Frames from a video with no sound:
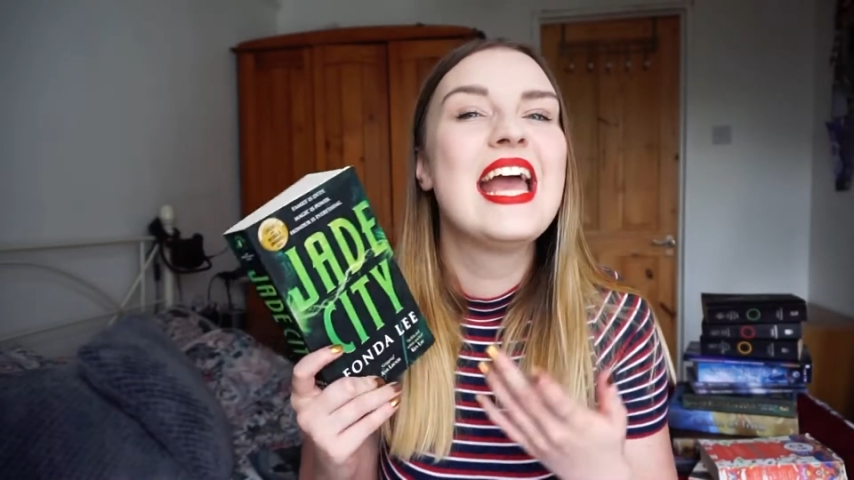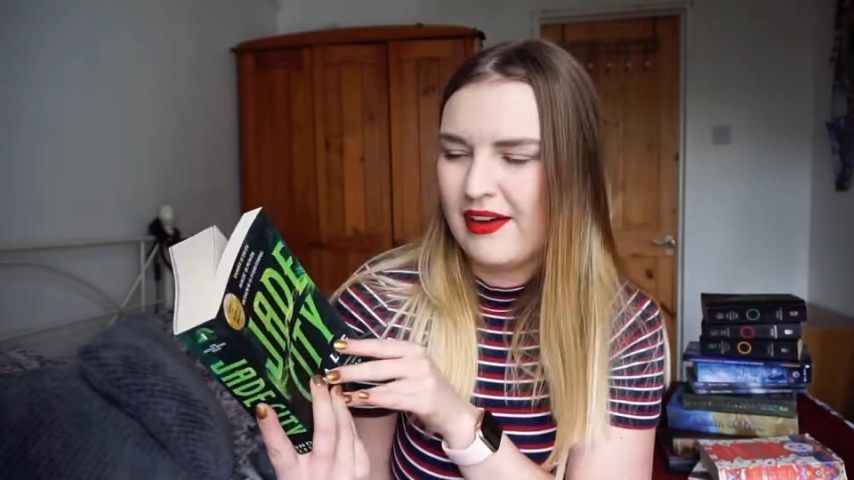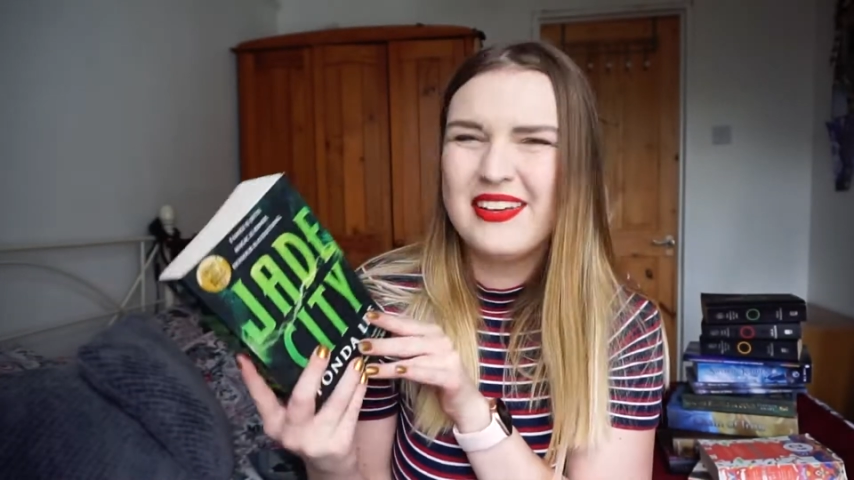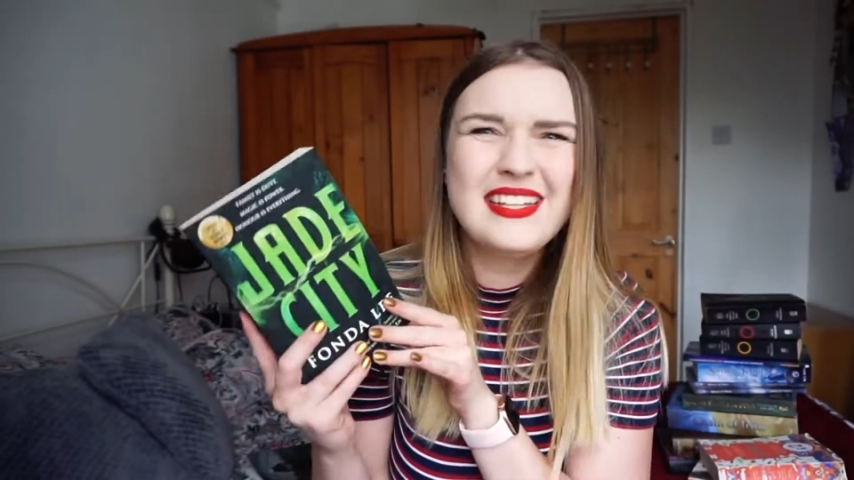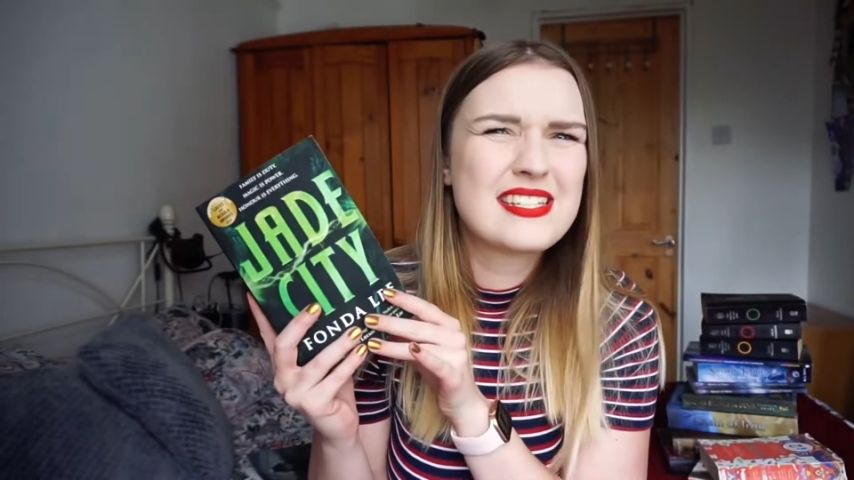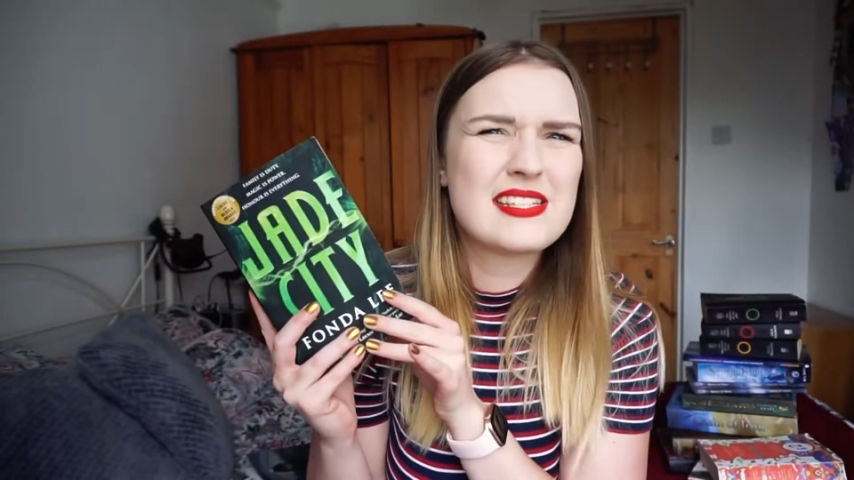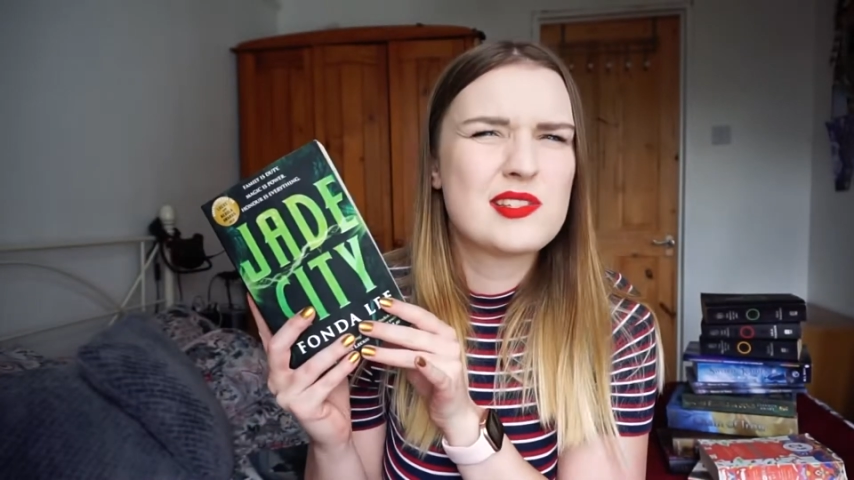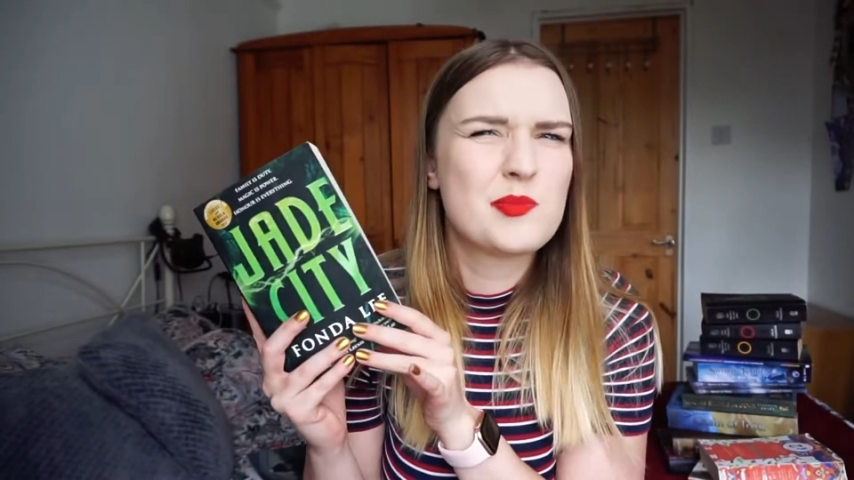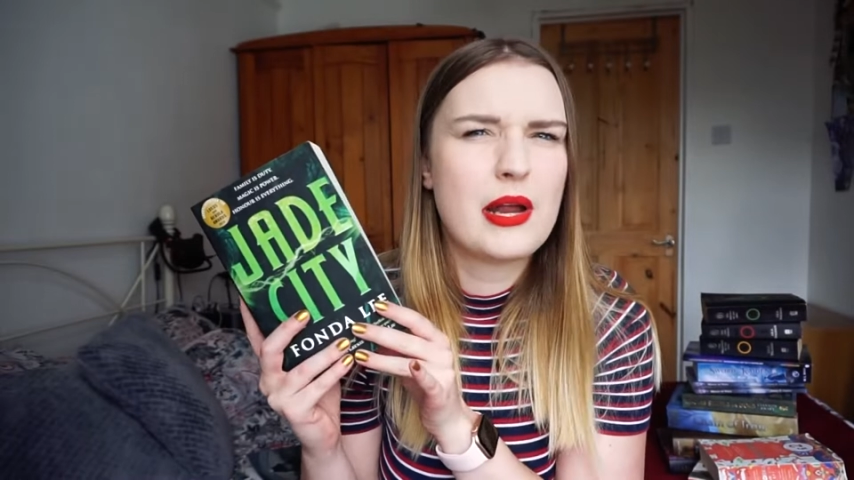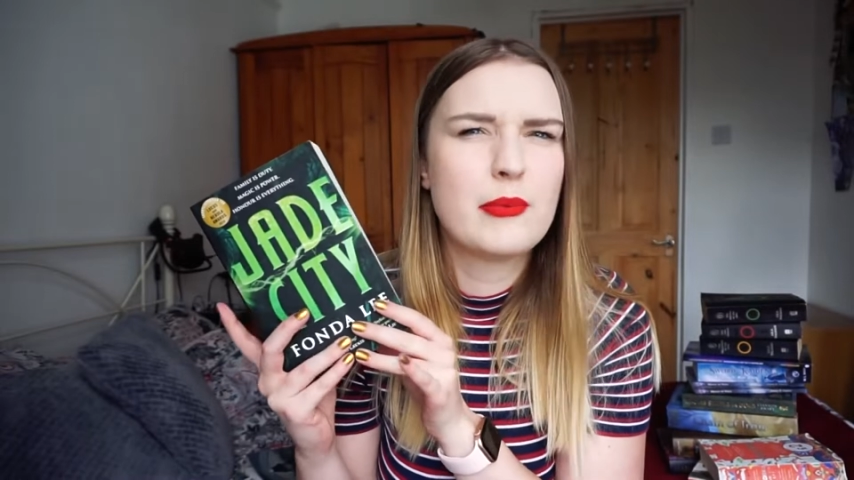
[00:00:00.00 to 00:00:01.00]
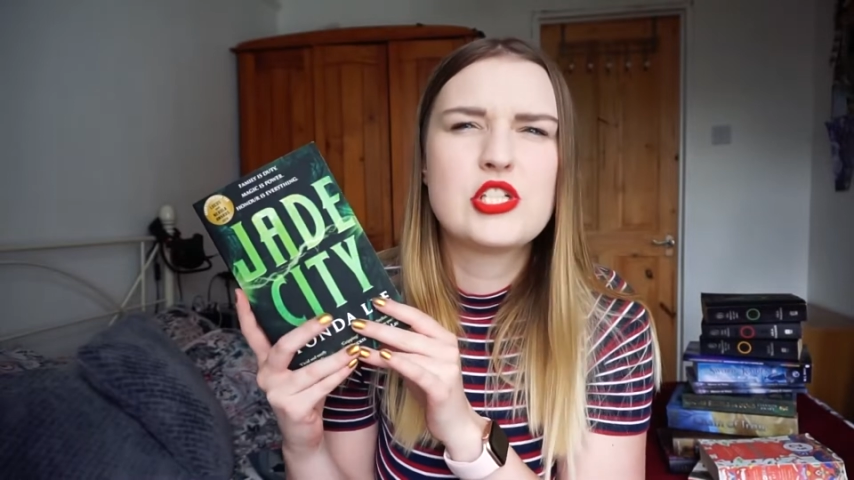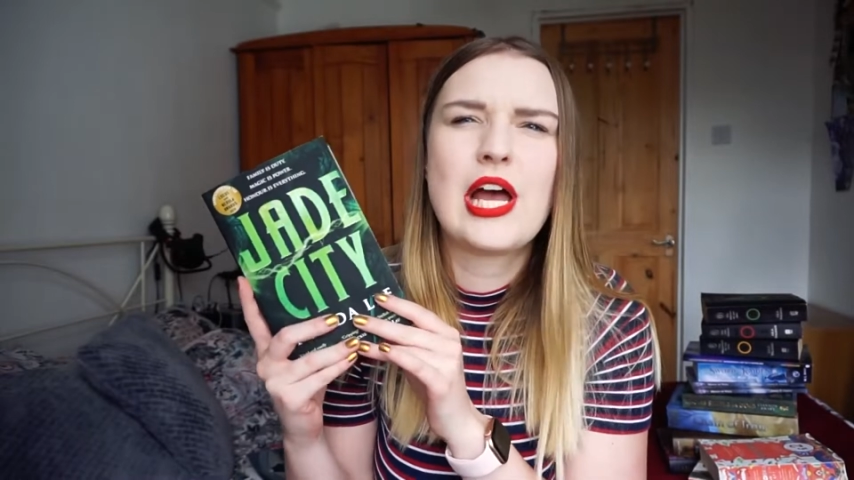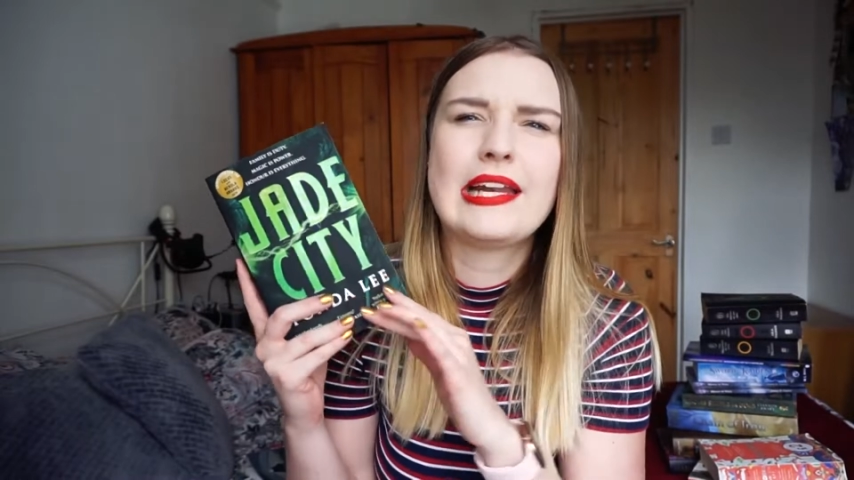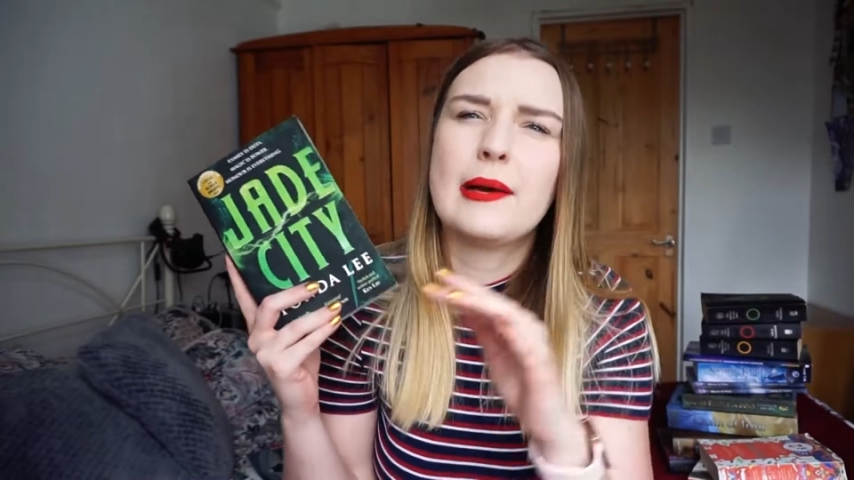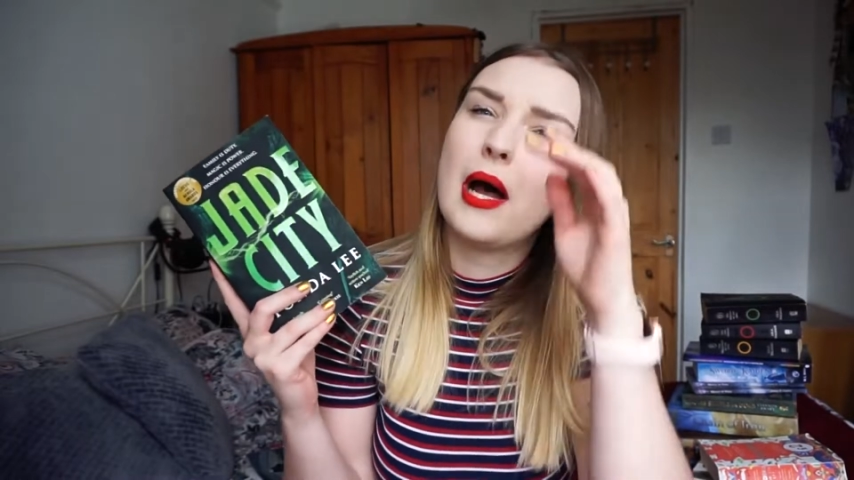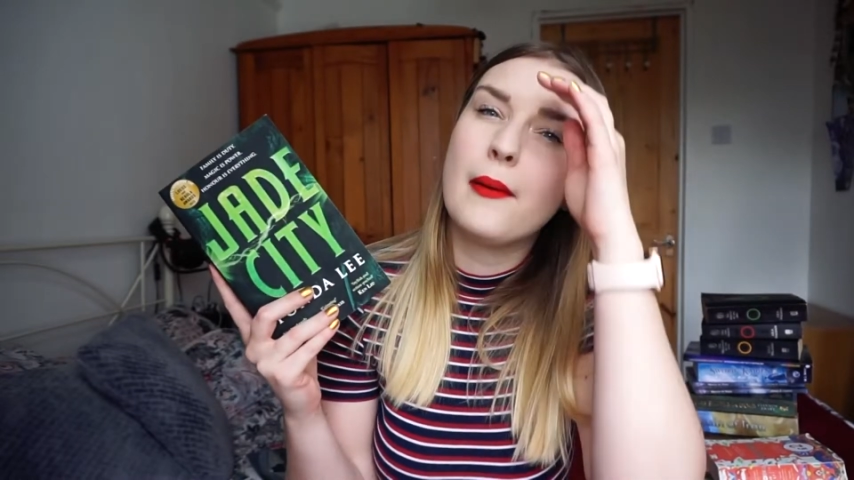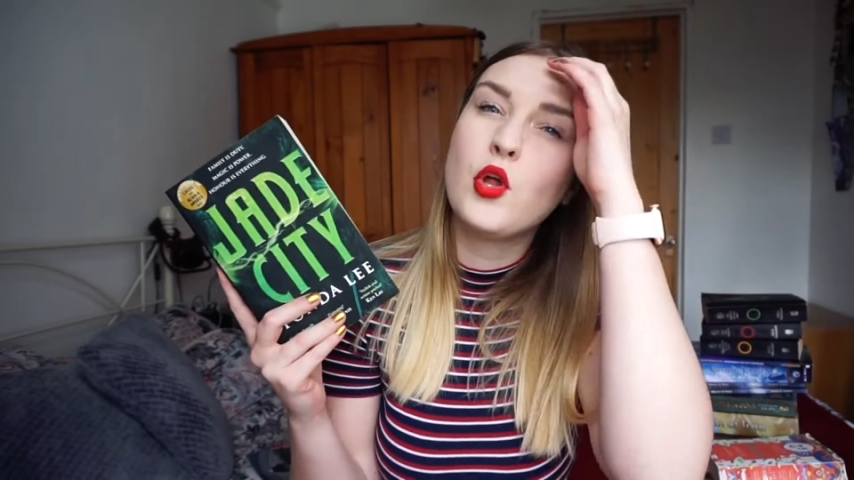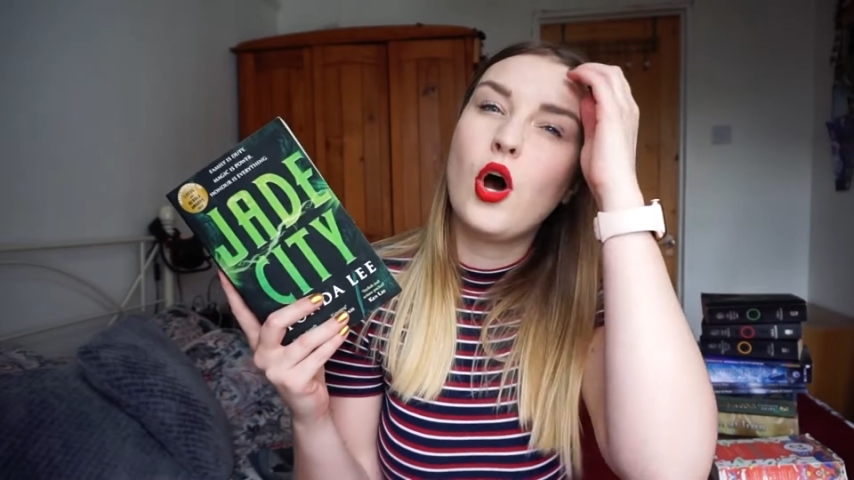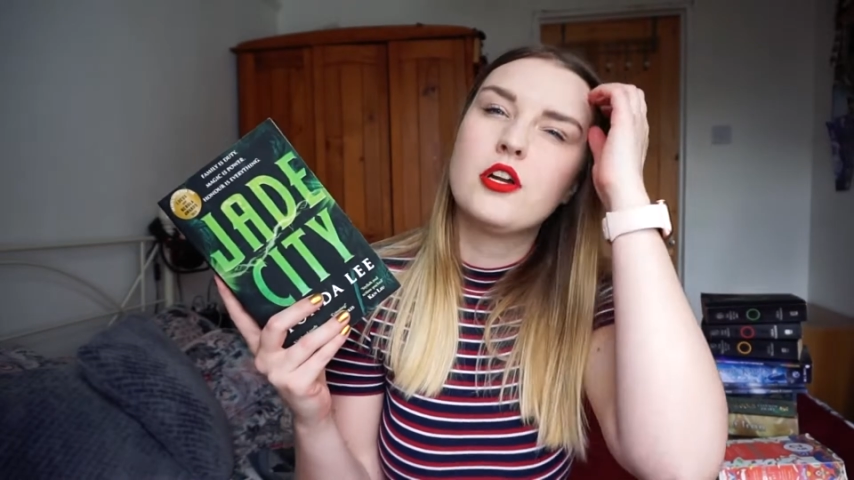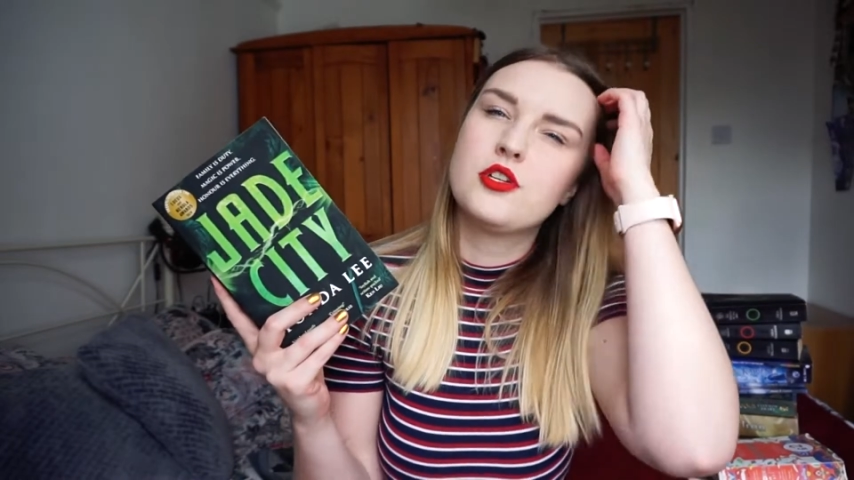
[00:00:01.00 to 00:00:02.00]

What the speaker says: I think this is inspired by China, but I'm not